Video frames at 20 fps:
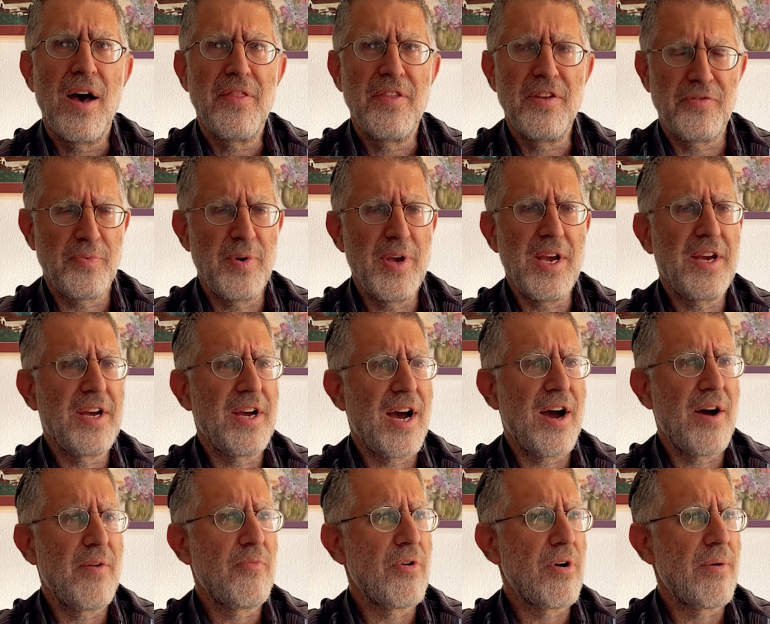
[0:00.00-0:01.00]
This week,
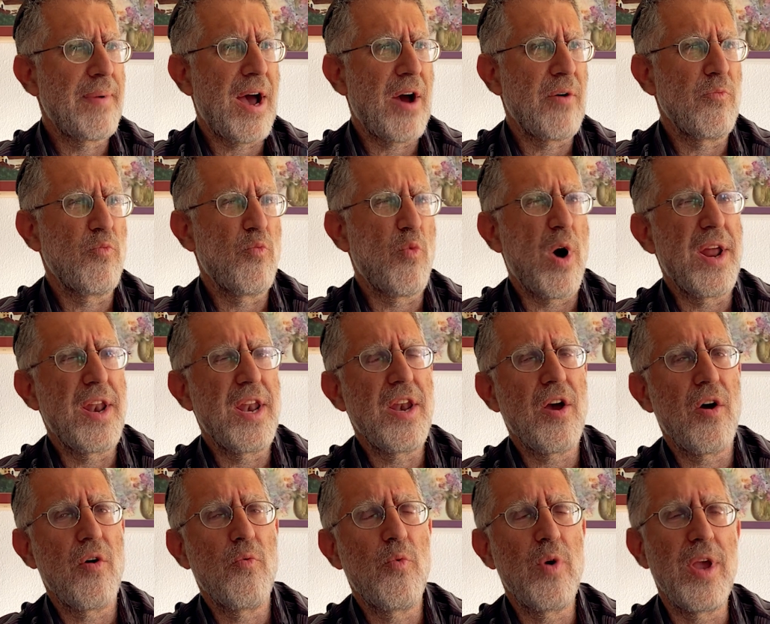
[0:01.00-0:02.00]
we're about
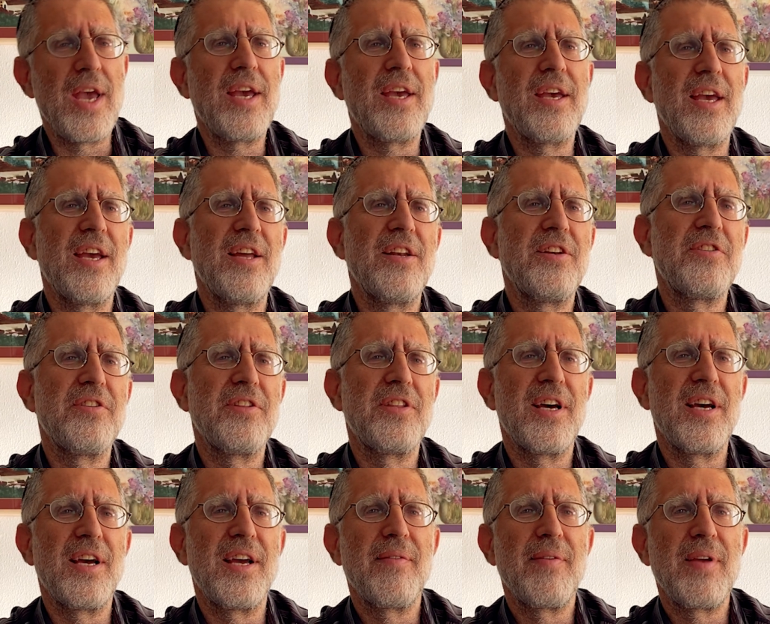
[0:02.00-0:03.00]
1 week into
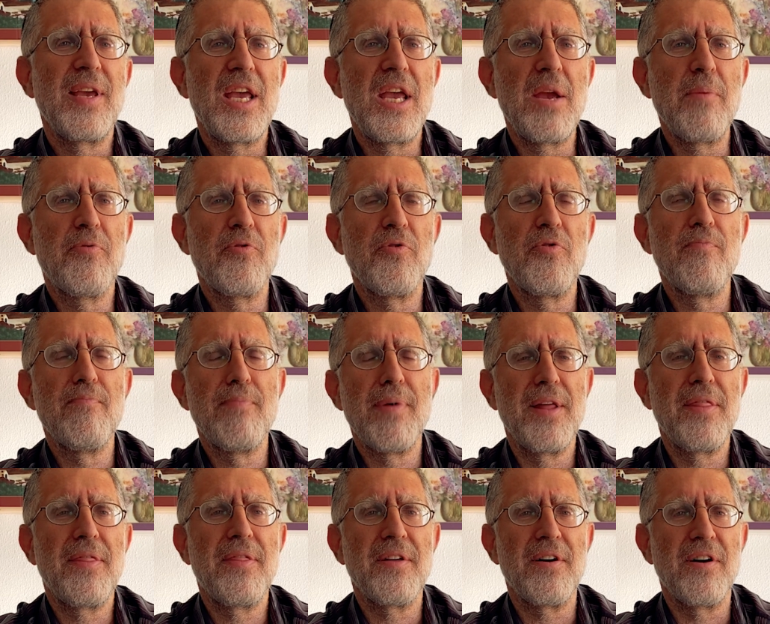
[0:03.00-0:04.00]
the Hebrew
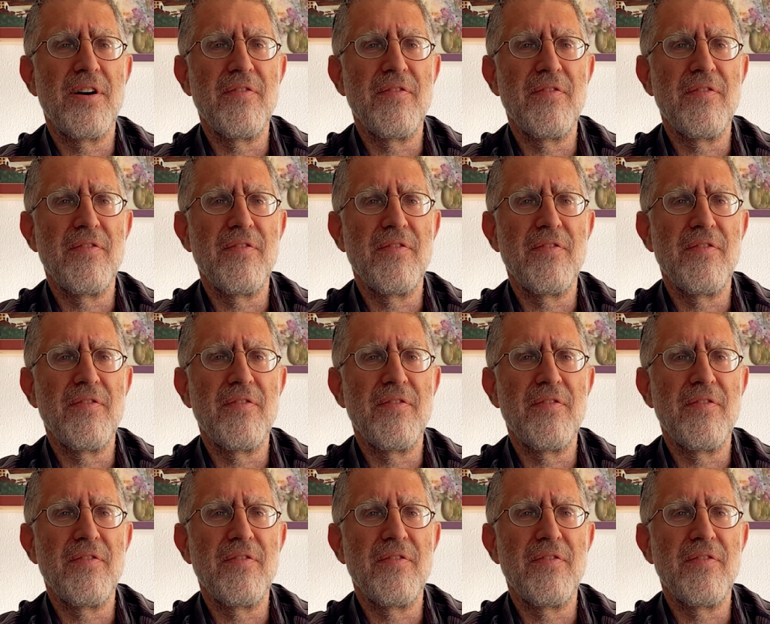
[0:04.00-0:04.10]
month